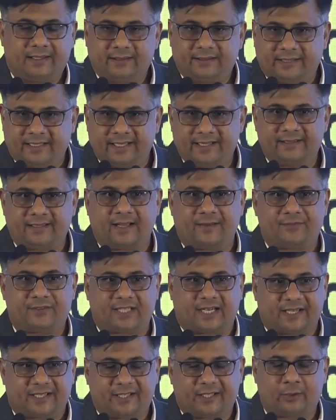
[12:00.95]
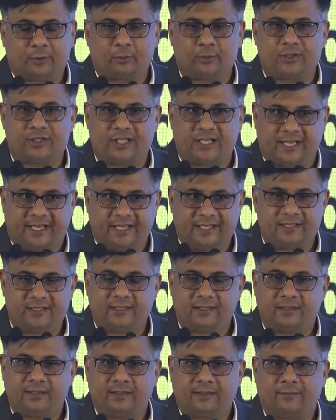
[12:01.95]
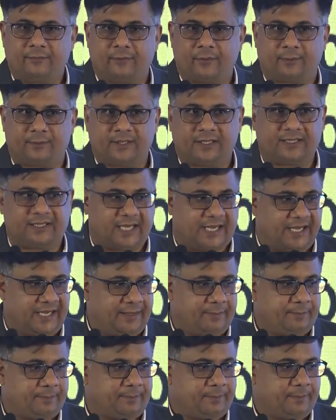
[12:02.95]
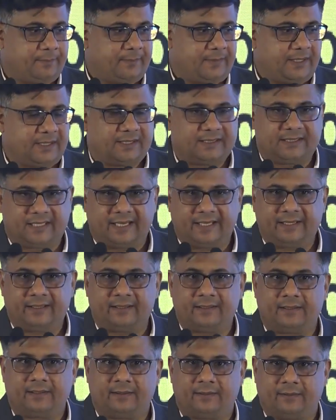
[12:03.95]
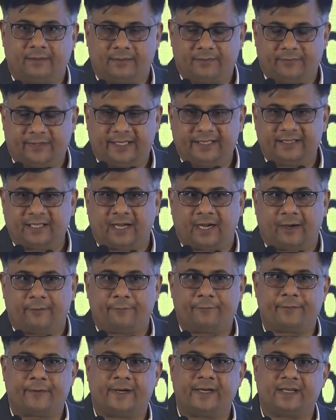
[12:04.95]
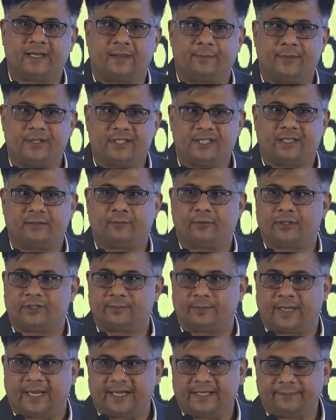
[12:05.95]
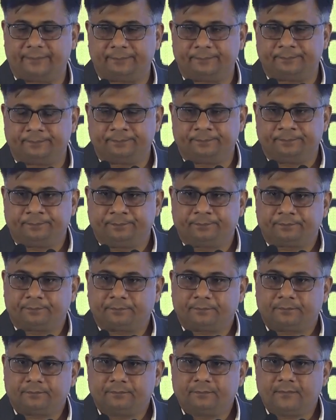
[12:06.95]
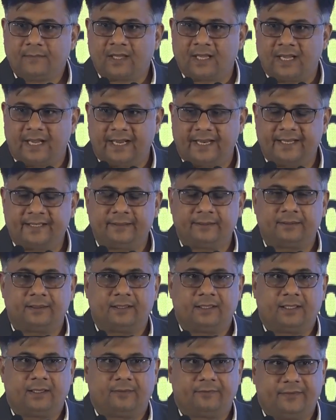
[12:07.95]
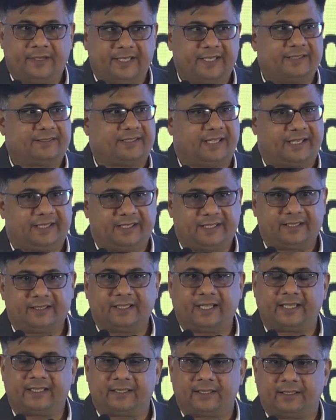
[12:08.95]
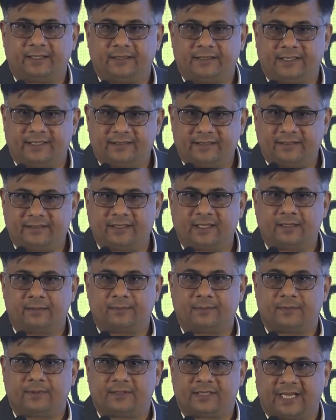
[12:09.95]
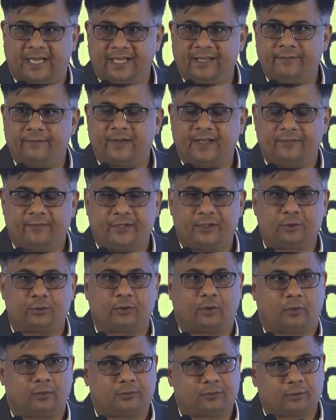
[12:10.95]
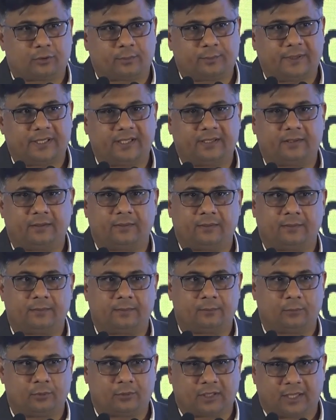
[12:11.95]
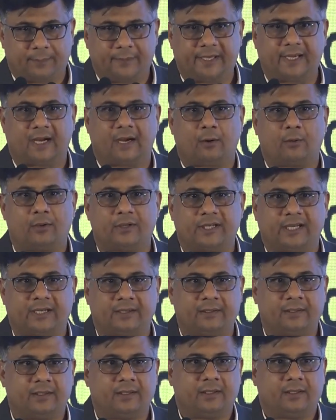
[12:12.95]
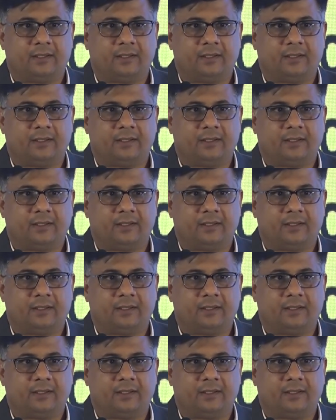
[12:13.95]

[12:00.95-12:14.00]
things have started to change from the time then when the upfront commission was banned, and we decided that this is a time when we should also be coming out and